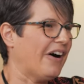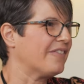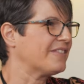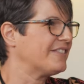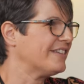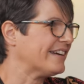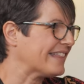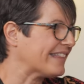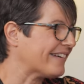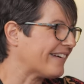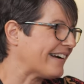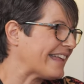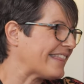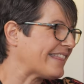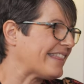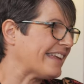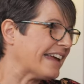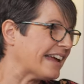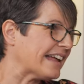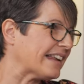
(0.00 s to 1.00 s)
of doing the right
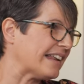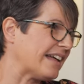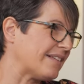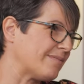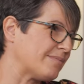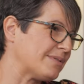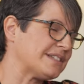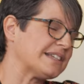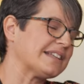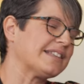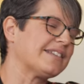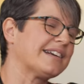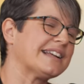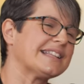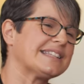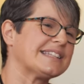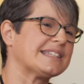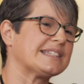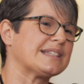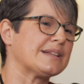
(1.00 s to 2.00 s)
thing and, mm-hmm. and putting the
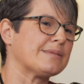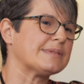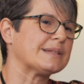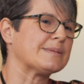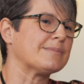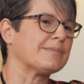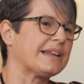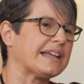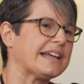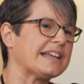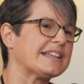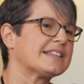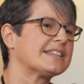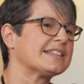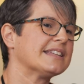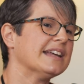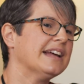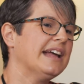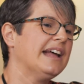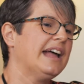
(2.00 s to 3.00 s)
right systems in place.
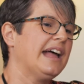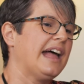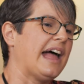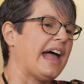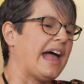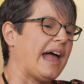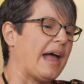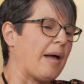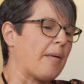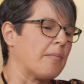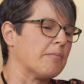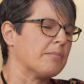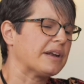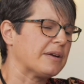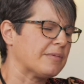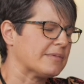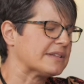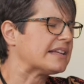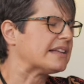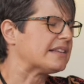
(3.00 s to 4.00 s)
Mm. Um, but
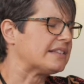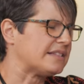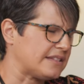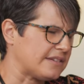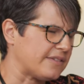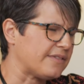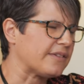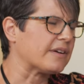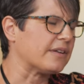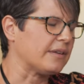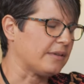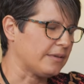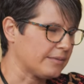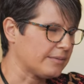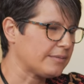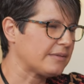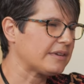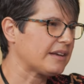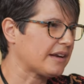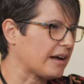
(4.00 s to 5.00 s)
it was a difficult
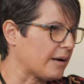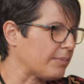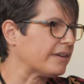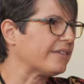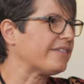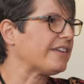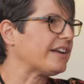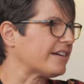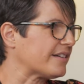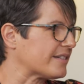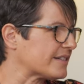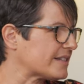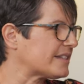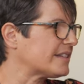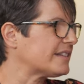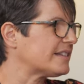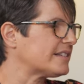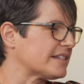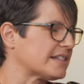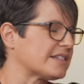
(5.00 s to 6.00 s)
couple of years
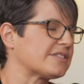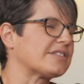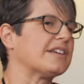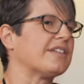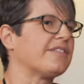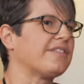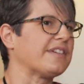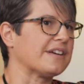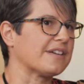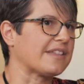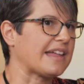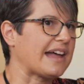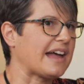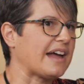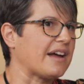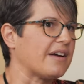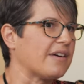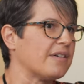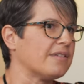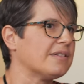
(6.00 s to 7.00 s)
mm. just trying to figure that
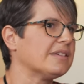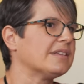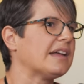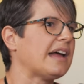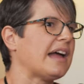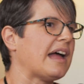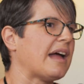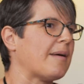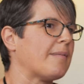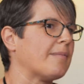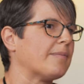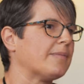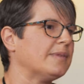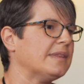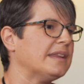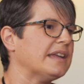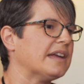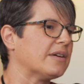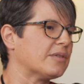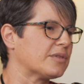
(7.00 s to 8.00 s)
out, um,
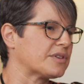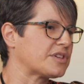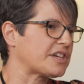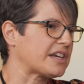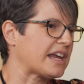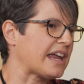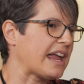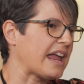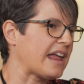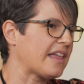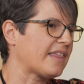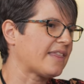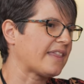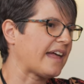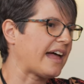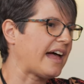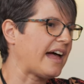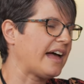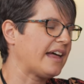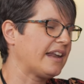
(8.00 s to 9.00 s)
negotiate
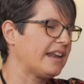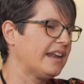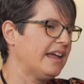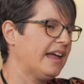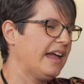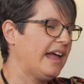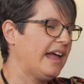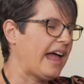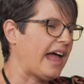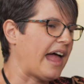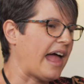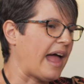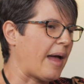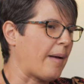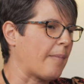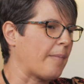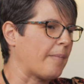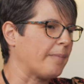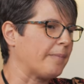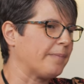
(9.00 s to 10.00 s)
that.
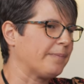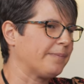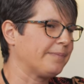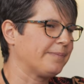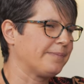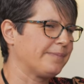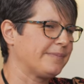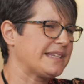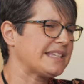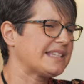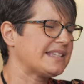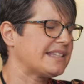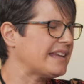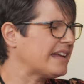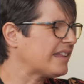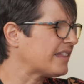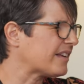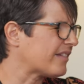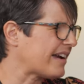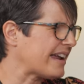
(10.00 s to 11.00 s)
Um, just
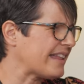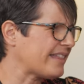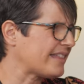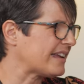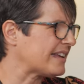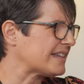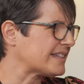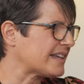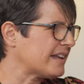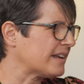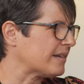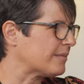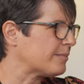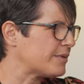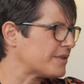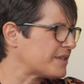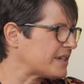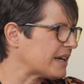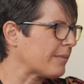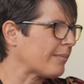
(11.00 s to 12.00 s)
seeing the right thing done,
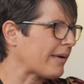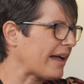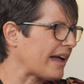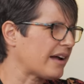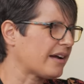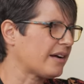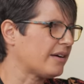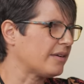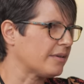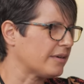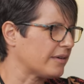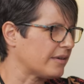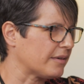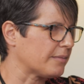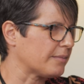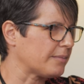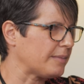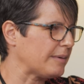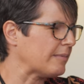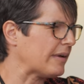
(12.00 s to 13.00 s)
mm. pushing mm. back on,
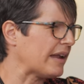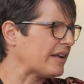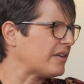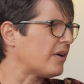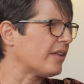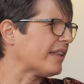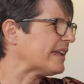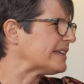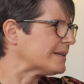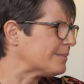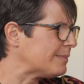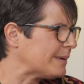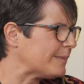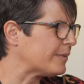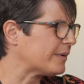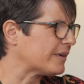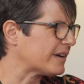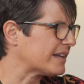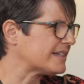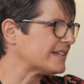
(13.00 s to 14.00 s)
on and not letting
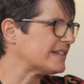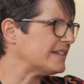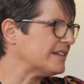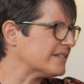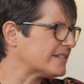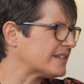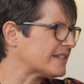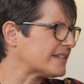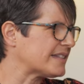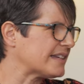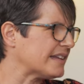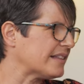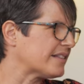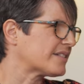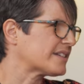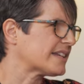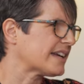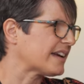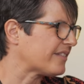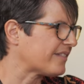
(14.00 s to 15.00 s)
people continue to steal
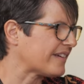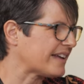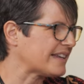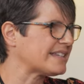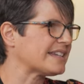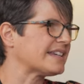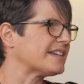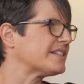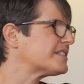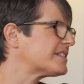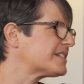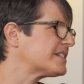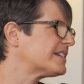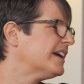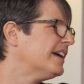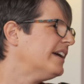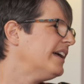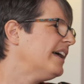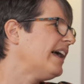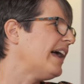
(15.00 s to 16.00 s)
or take advantage,
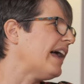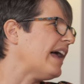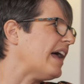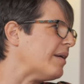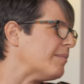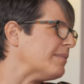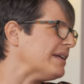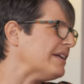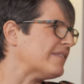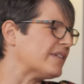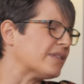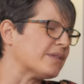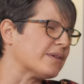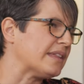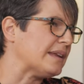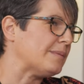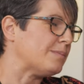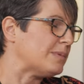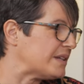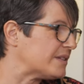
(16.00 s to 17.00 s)
mm. Um, even though
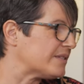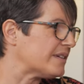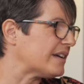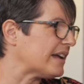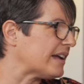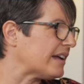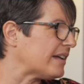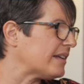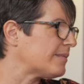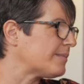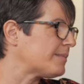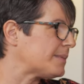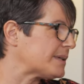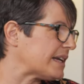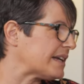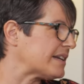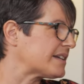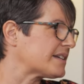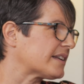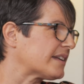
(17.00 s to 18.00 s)
they've been doing it mm.
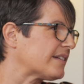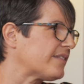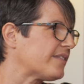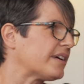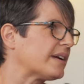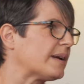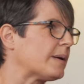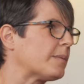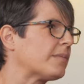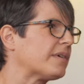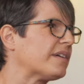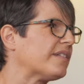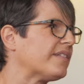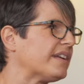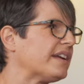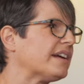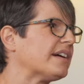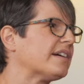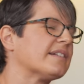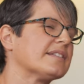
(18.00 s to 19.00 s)
potentially for a number of
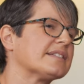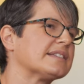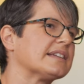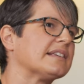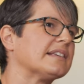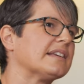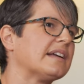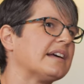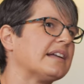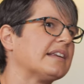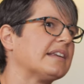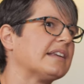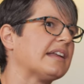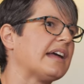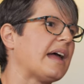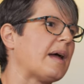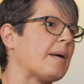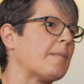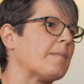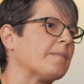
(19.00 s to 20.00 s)
years. And, mm.
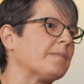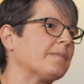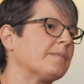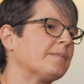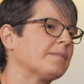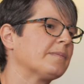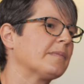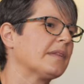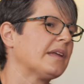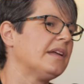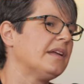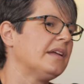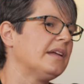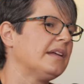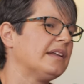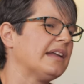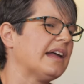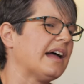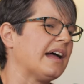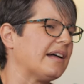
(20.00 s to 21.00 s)
and um,
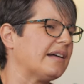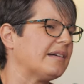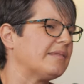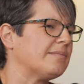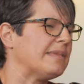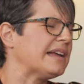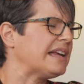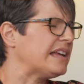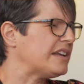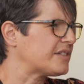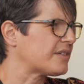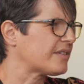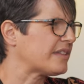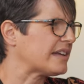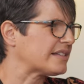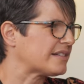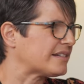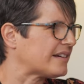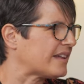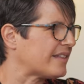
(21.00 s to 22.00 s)
yeah, making sure
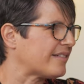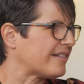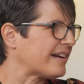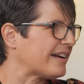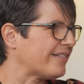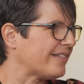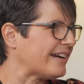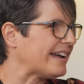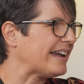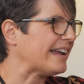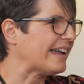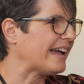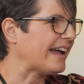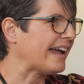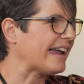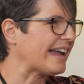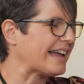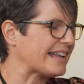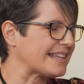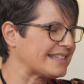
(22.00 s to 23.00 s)
things are done the right way,
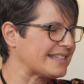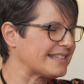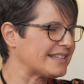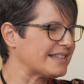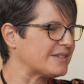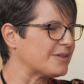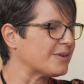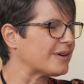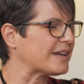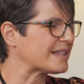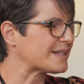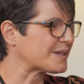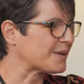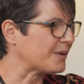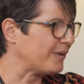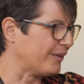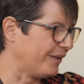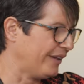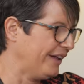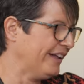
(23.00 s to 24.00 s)
I guess, took its
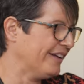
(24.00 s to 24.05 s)
toll